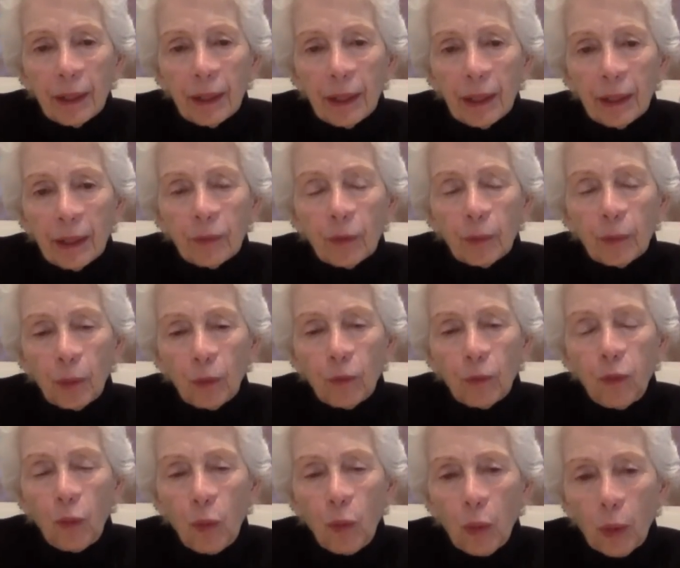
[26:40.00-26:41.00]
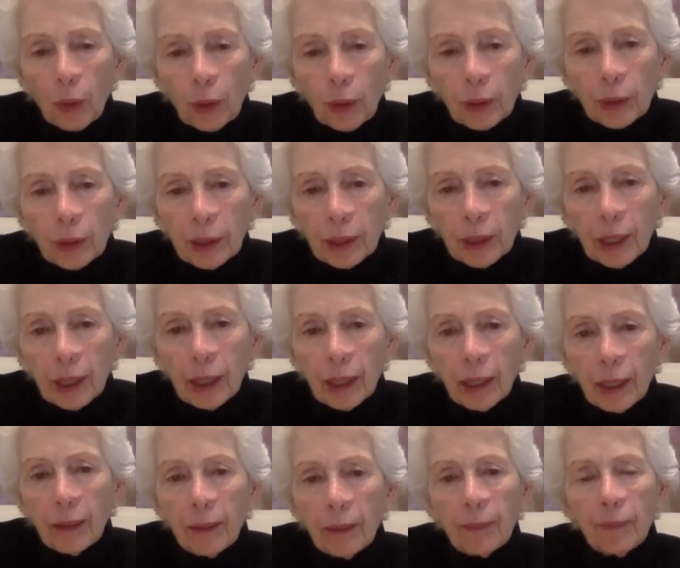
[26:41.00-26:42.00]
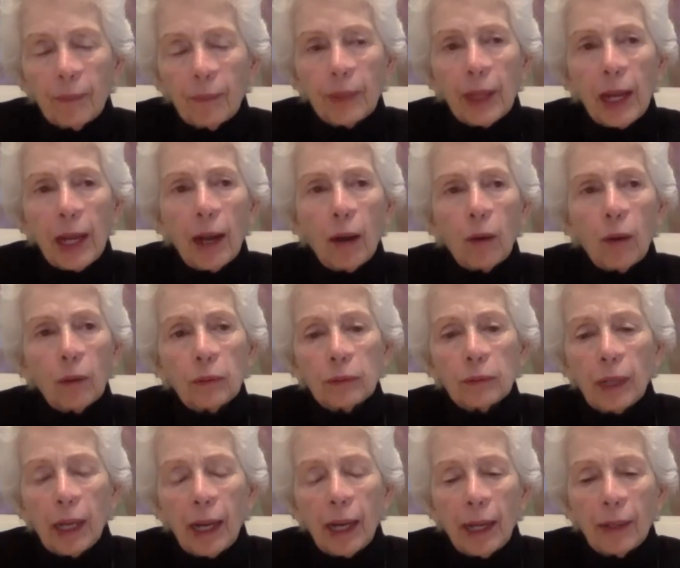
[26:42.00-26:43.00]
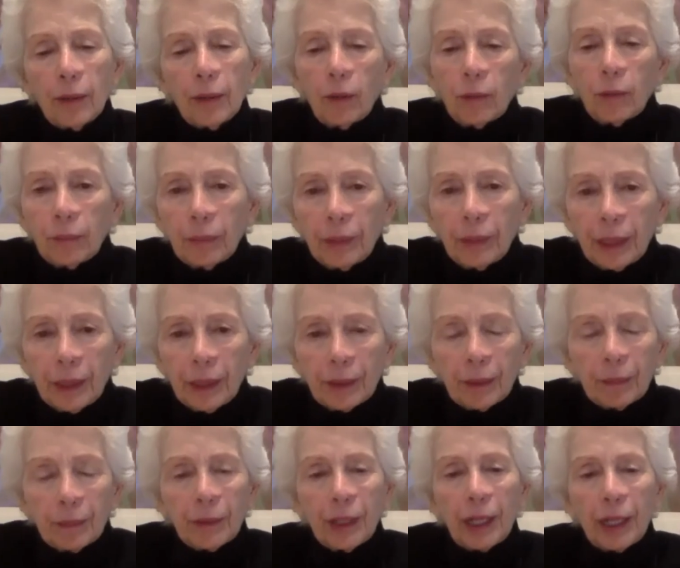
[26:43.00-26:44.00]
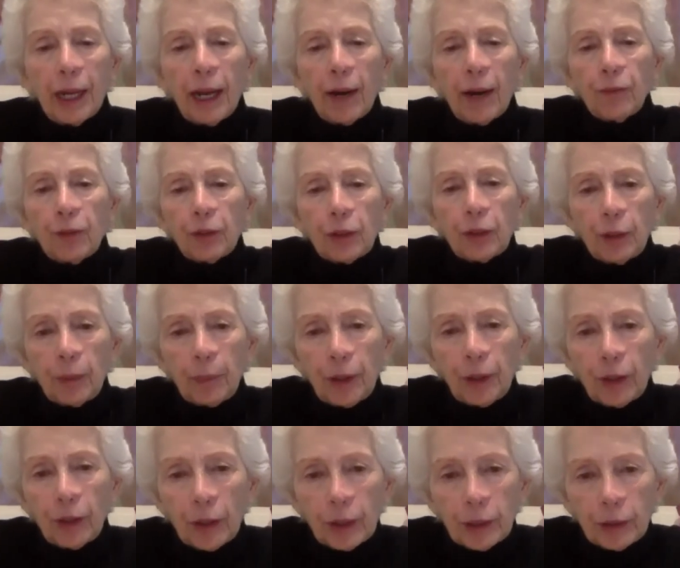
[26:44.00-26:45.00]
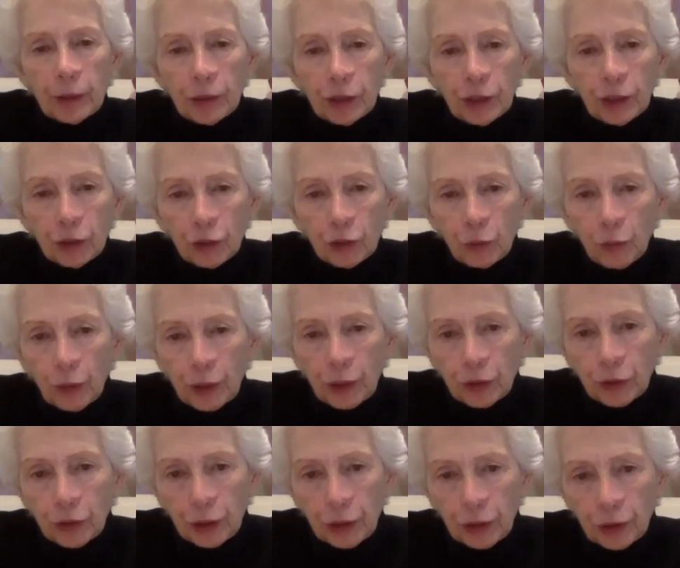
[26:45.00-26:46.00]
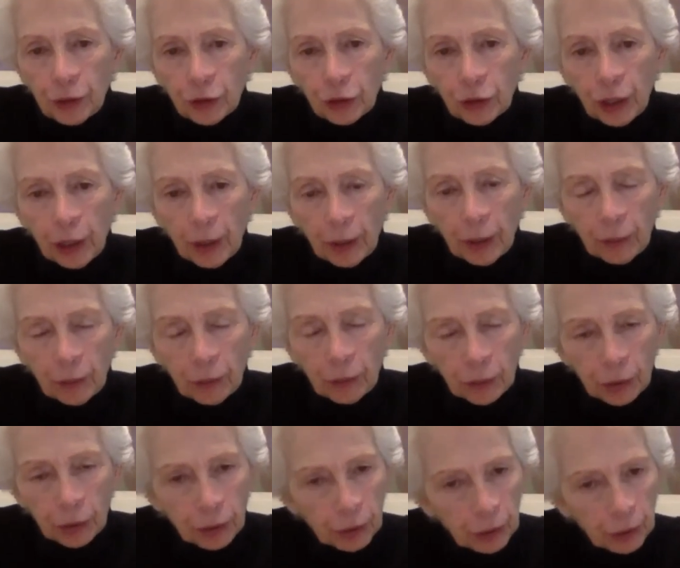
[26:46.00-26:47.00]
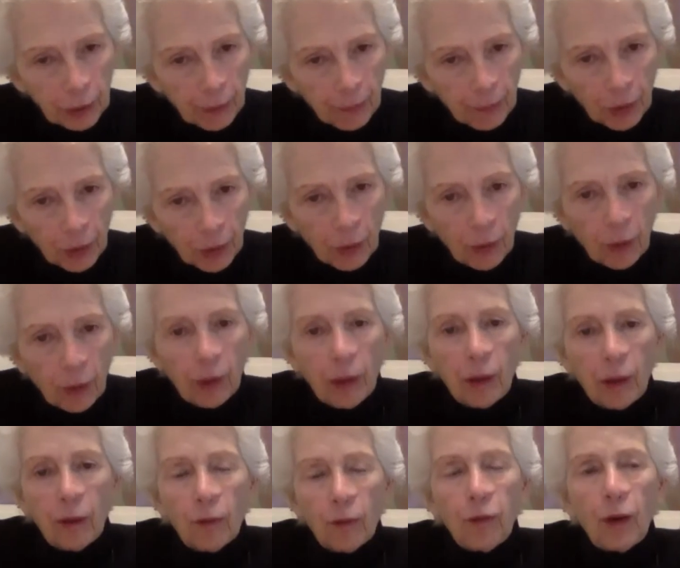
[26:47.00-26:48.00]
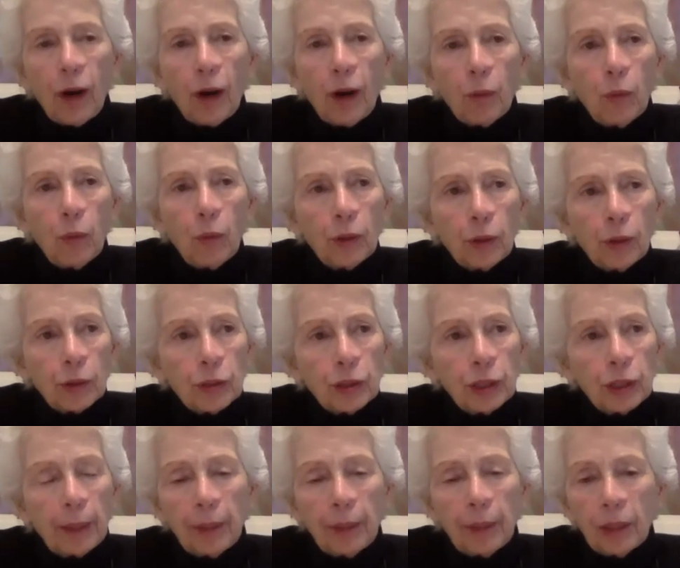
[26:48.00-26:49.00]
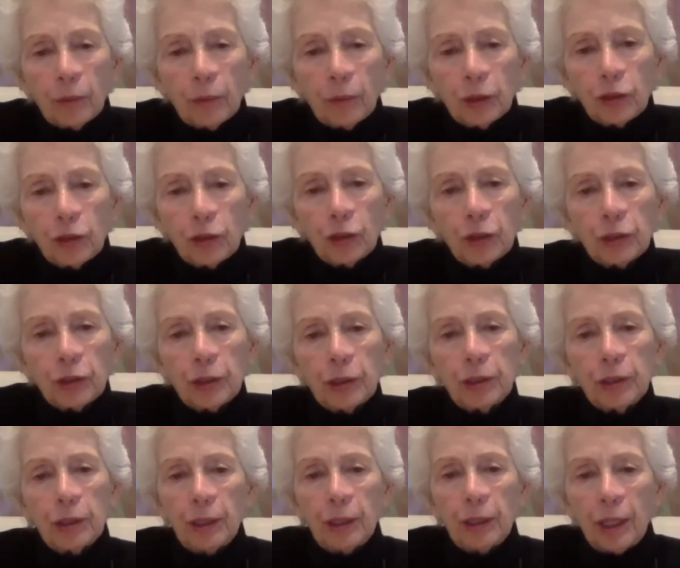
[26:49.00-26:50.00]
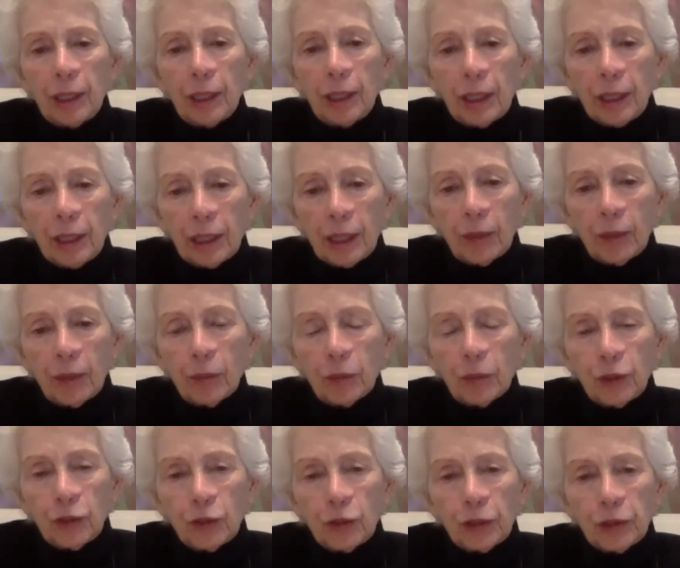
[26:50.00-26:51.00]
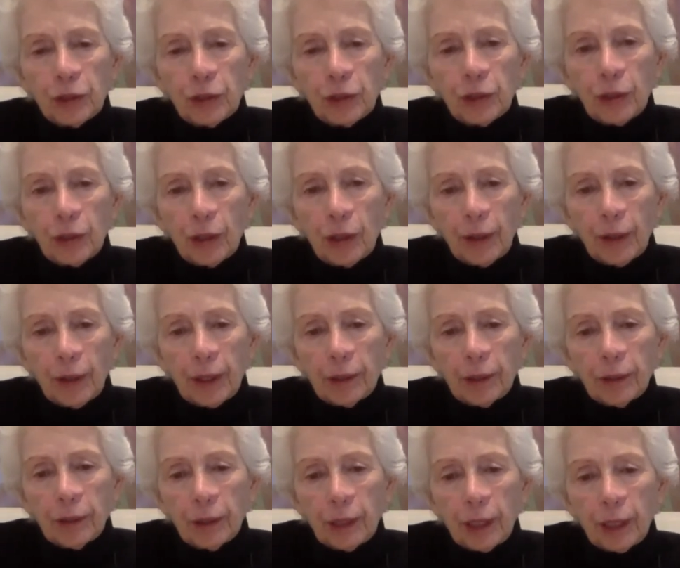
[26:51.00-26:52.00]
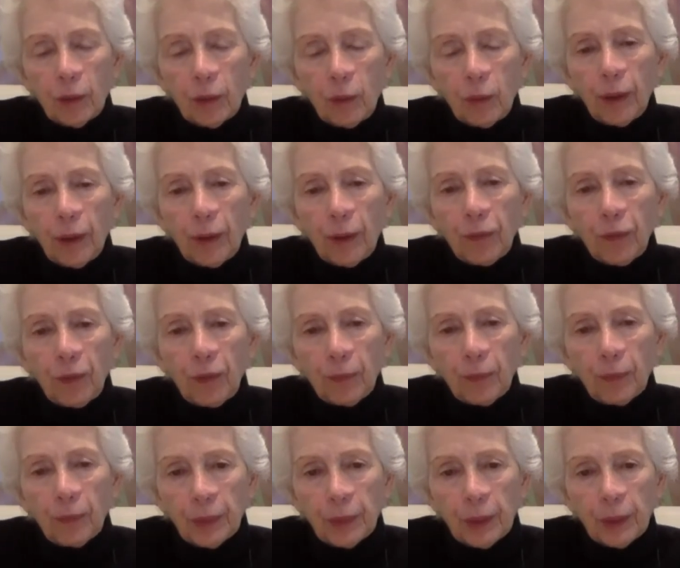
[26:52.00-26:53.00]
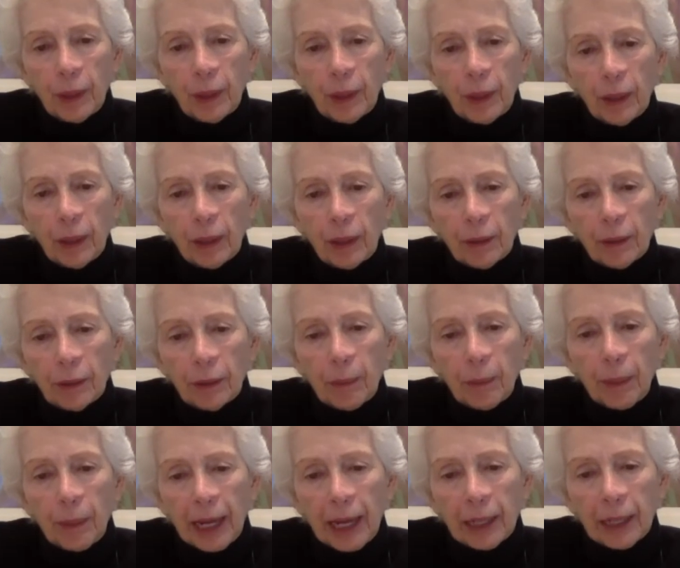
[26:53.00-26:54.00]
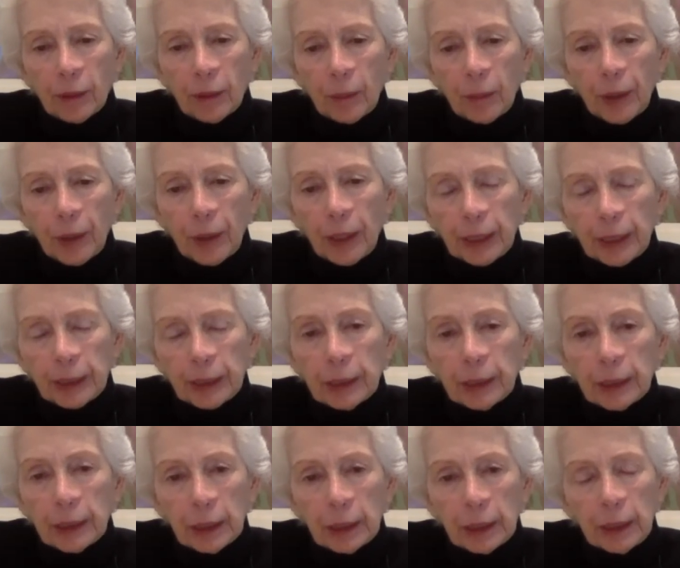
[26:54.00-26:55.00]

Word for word: ever before. Um, now, I don't mean the African American situation in Charlotte was far worse. I mean, it was just it was just starting to get away from the back of the bus,